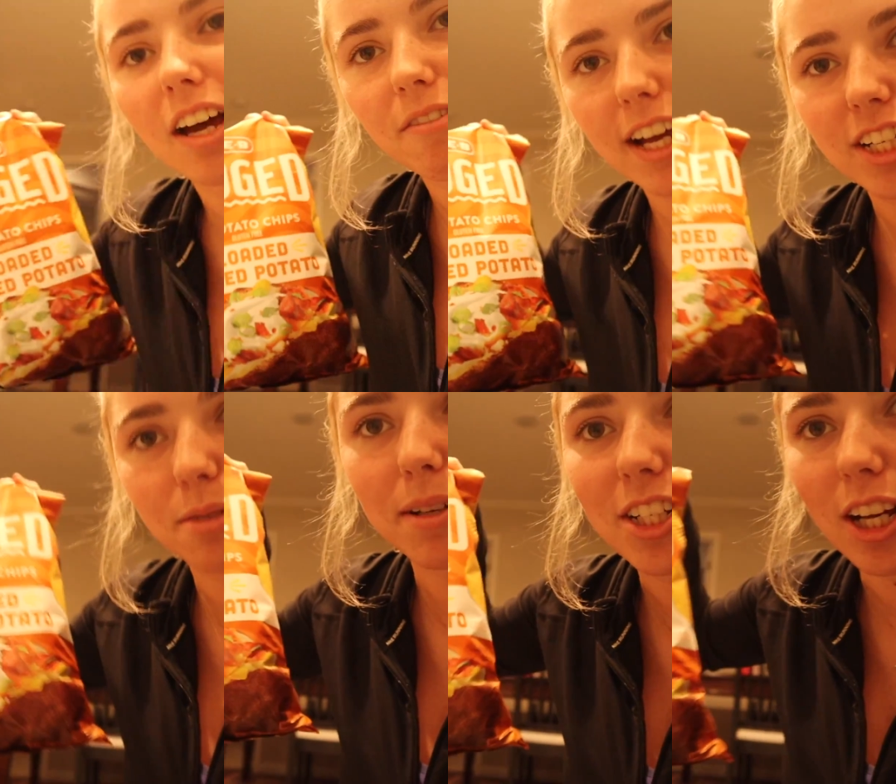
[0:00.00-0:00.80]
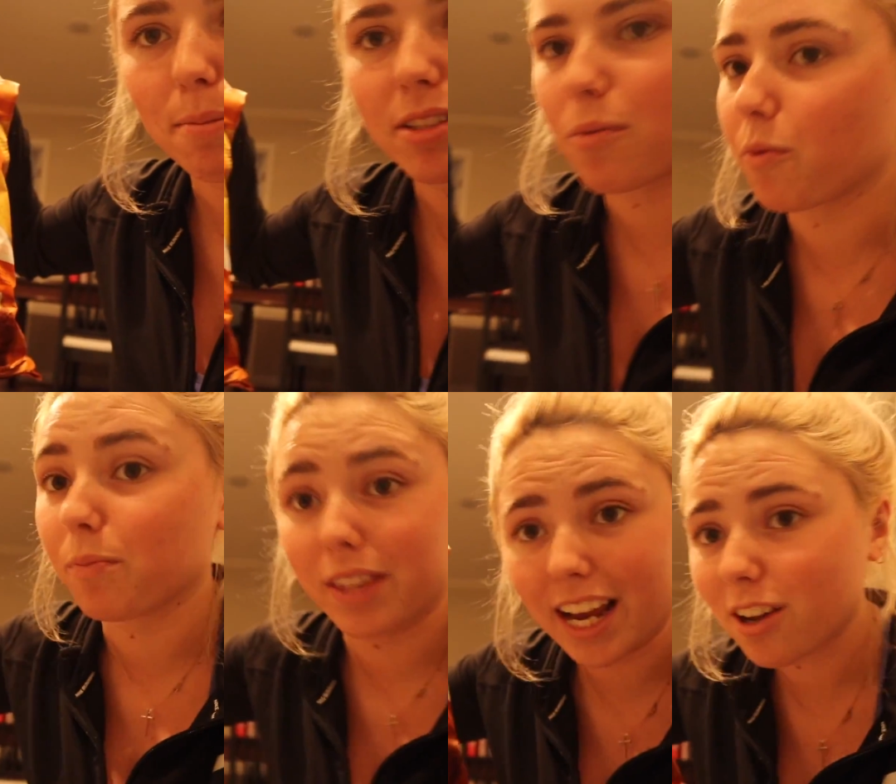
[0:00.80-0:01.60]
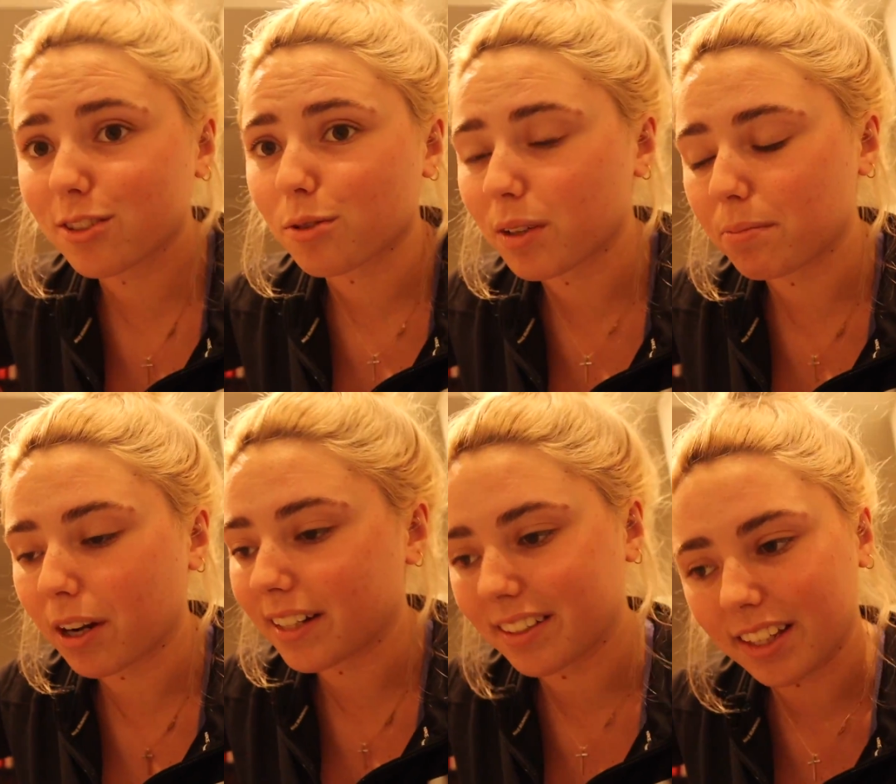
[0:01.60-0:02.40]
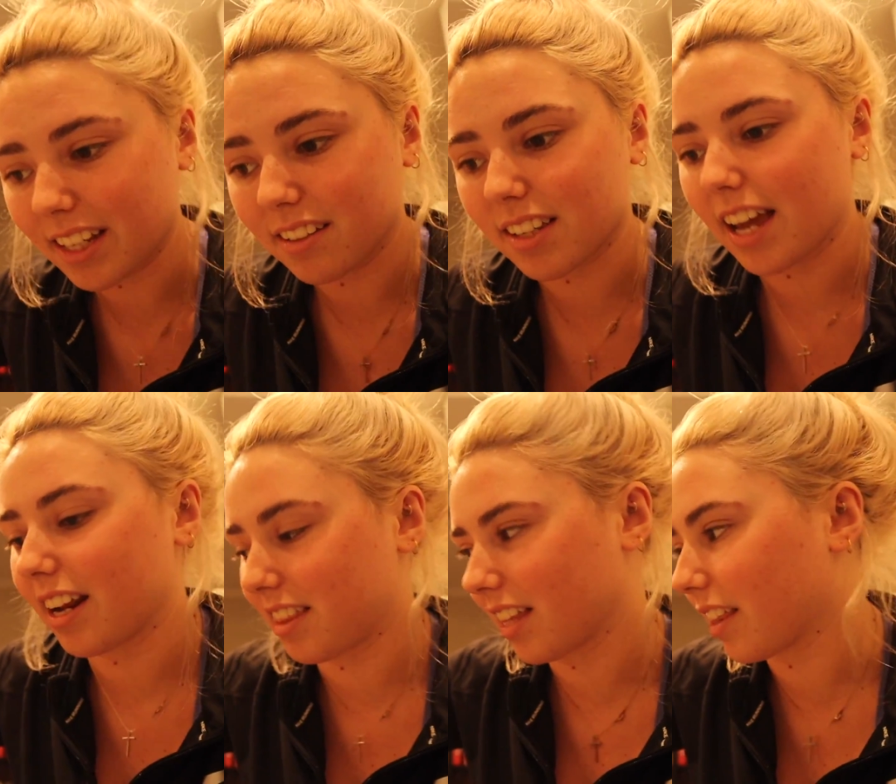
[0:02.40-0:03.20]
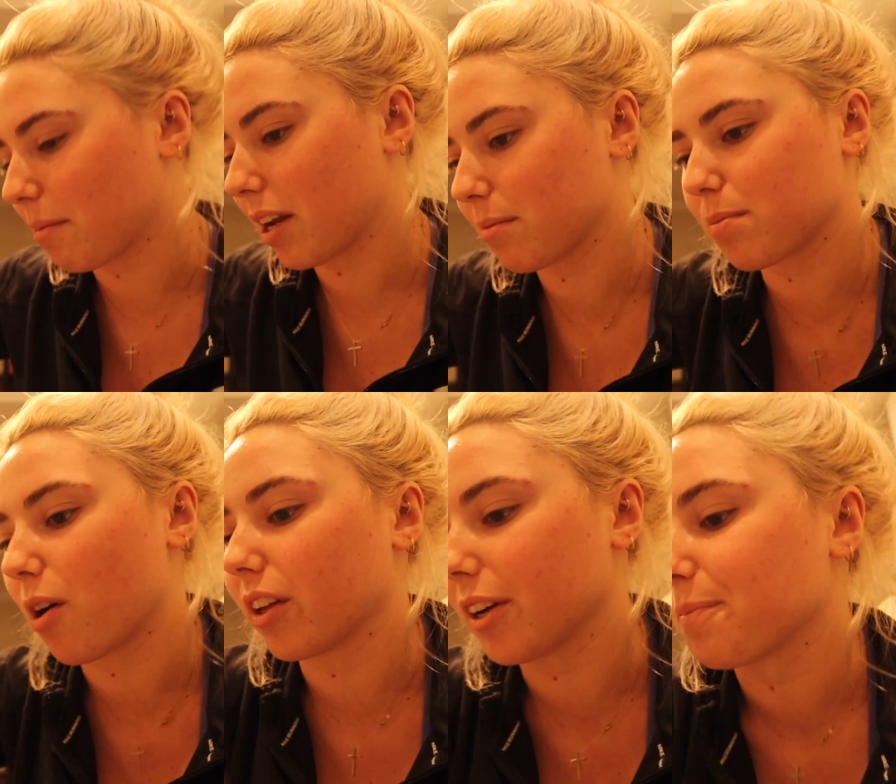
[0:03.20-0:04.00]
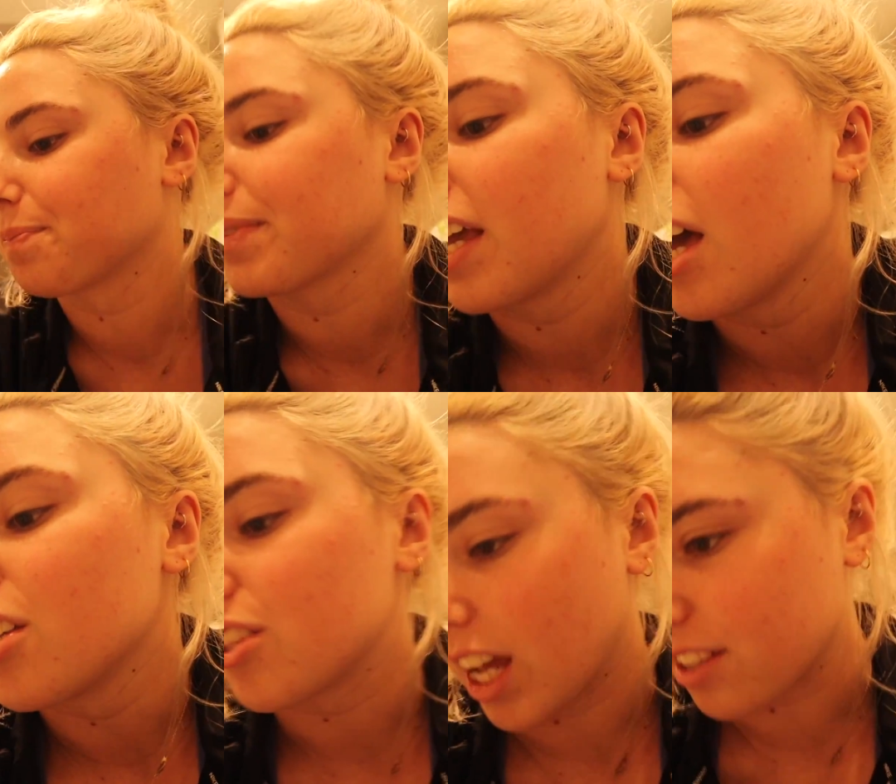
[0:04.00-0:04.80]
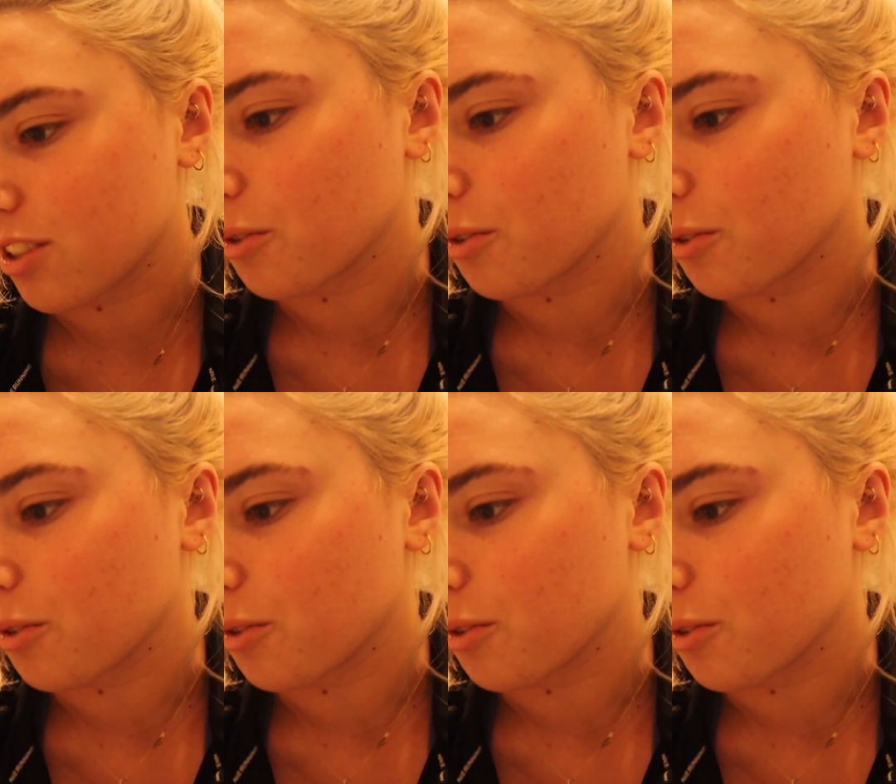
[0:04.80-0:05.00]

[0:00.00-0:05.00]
of HEB chips. They also rebranded these and I think they made them smaller. That's